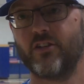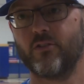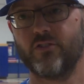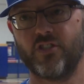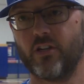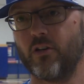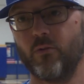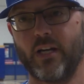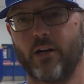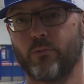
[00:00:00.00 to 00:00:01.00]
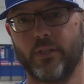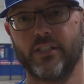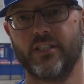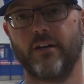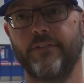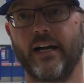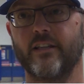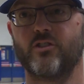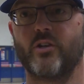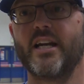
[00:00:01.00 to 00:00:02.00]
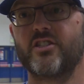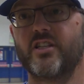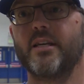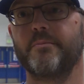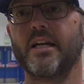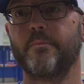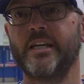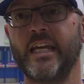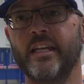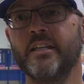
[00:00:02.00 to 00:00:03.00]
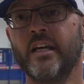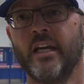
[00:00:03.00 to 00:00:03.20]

0-0. We got a really tough Highlands Ranch team coming in.